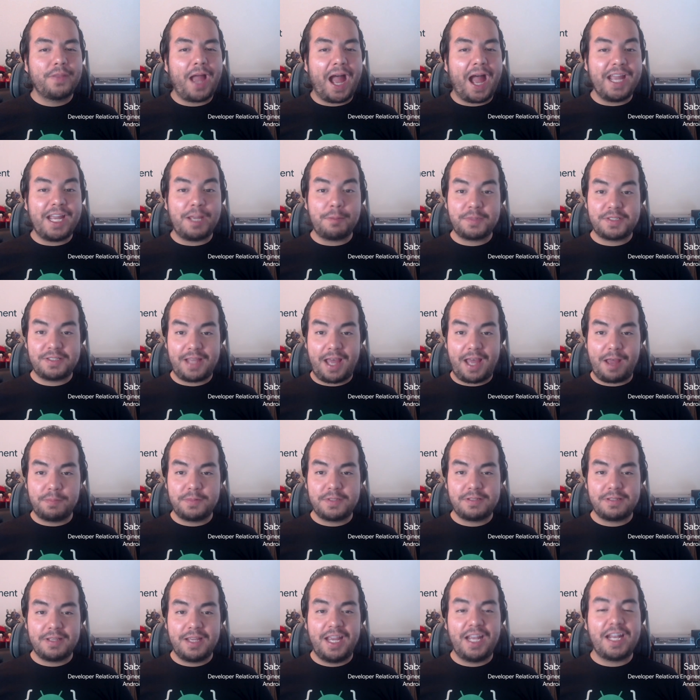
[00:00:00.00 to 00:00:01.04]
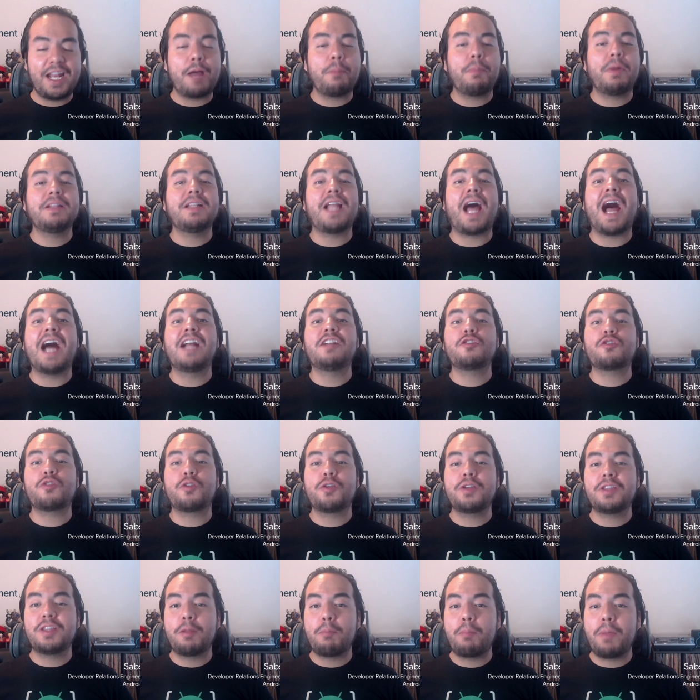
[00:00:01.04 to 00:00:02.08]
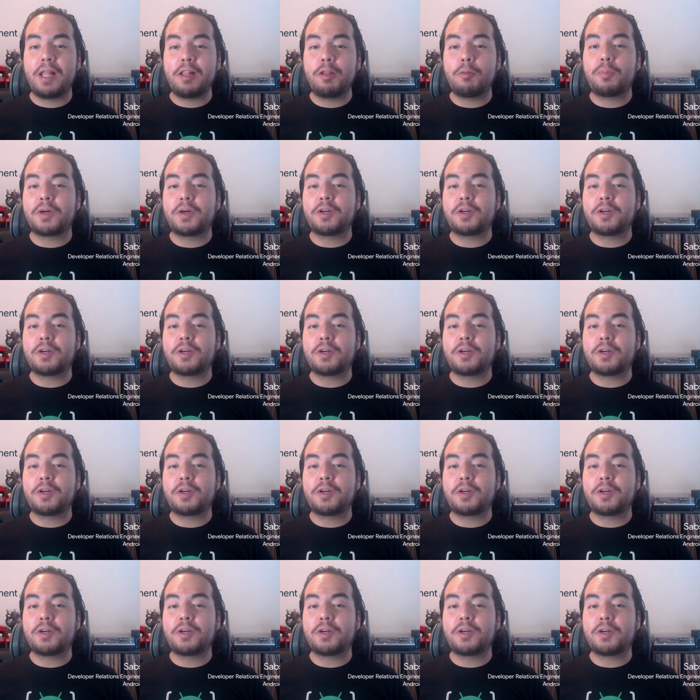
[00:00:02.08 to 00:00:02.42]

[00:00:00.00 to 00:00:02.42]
I am Sabs and I'm an Android Developer